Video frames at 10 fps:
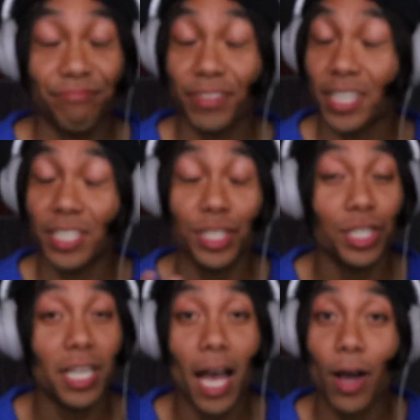That's
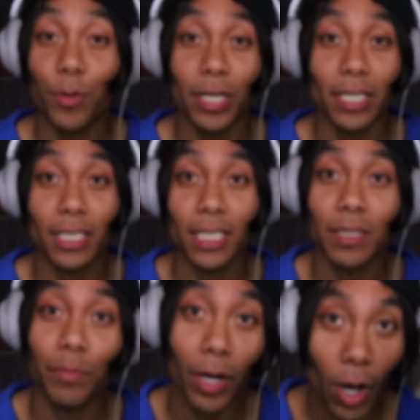just how it is.
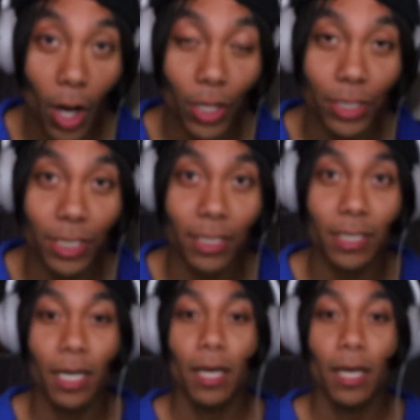It's biology.